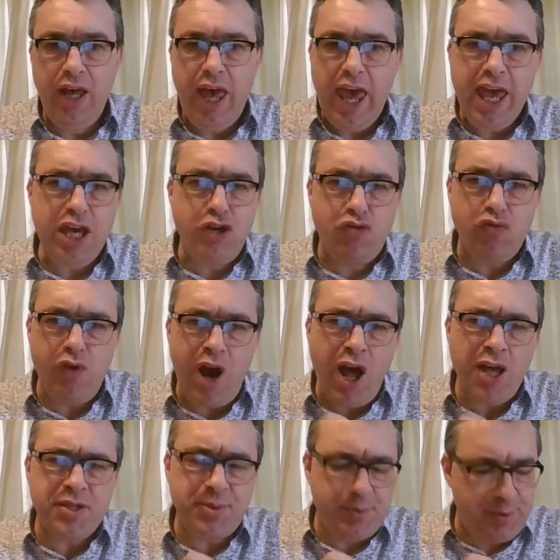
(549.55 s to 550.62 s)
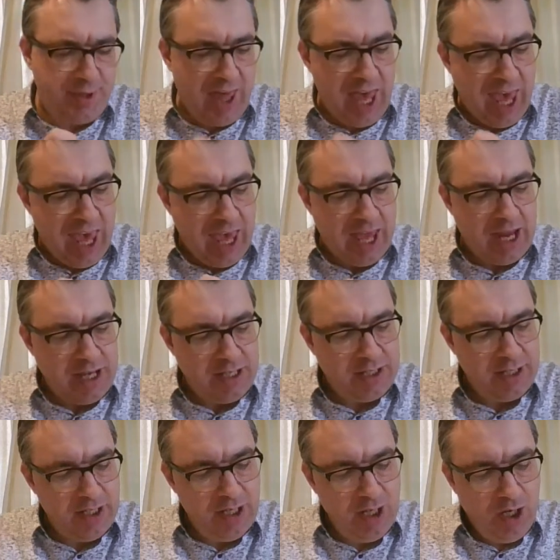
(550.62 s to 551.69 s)
He grasped the
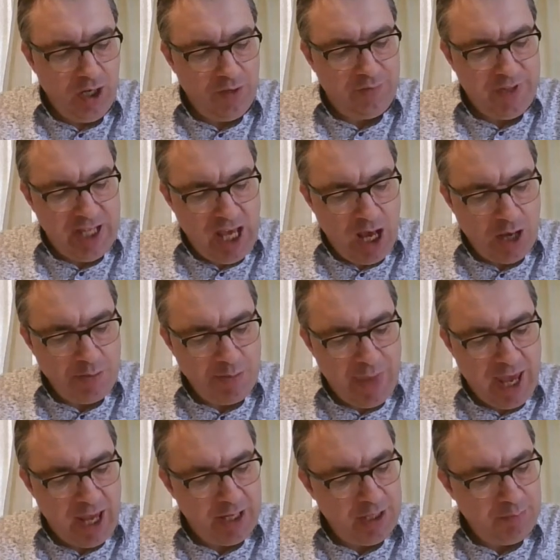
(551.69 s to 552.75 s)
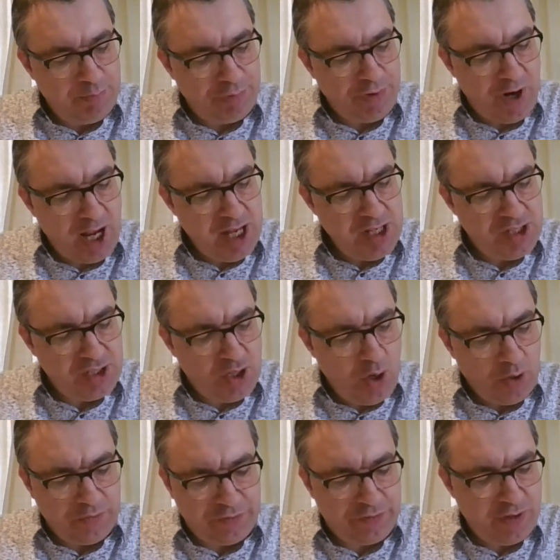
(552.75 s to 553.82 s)
hand of the young man and praised
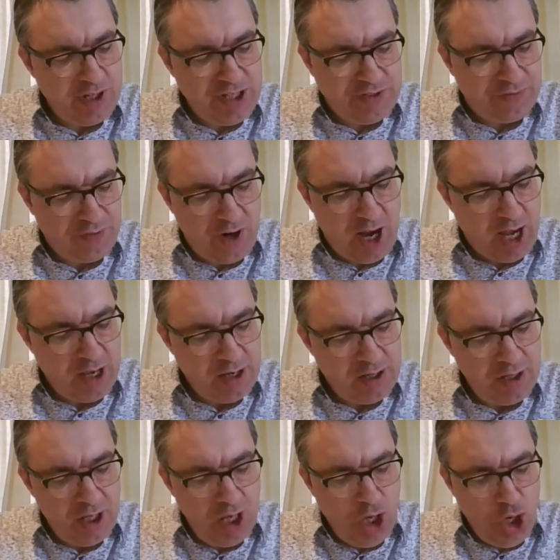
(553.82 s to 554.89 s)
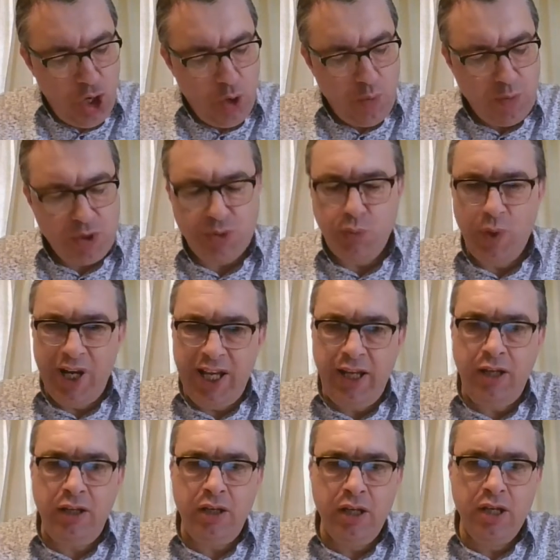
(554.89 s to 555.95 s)
God for his friend, who was
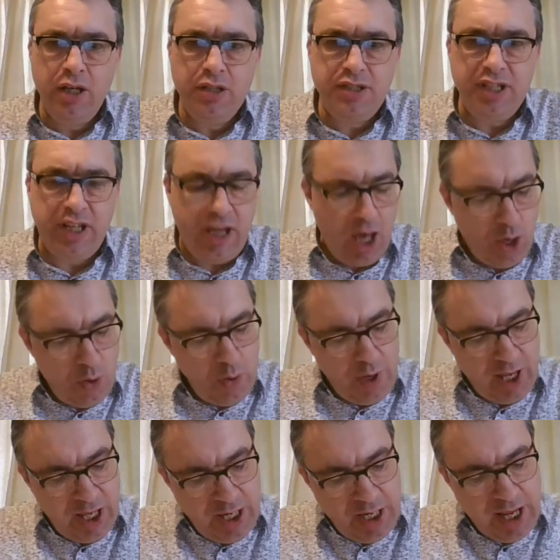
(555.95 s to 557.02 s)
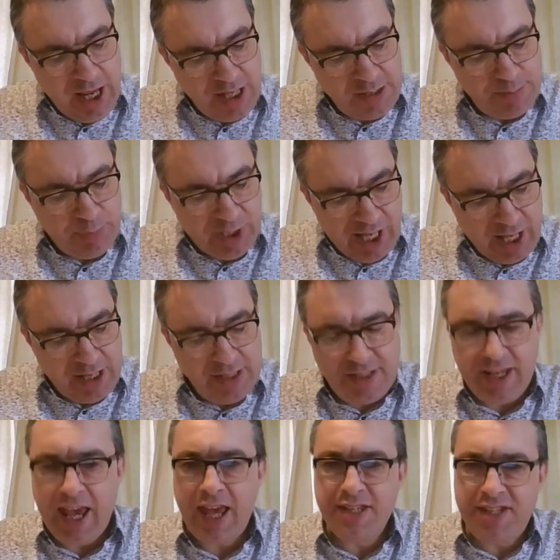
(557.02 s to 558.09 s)
willing to go in his place
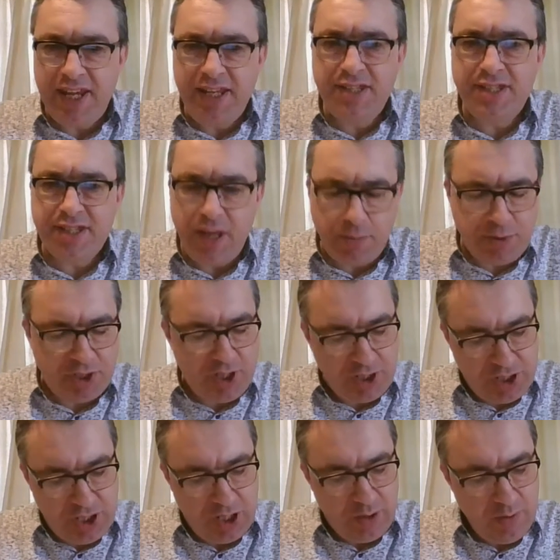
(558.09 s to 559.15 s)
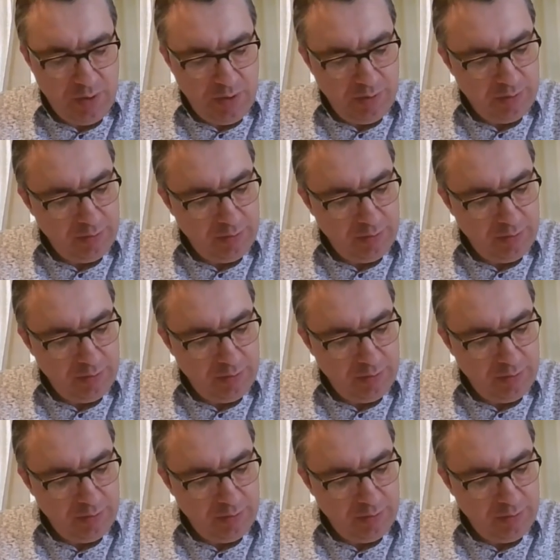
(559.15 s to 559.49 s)
as his substitute.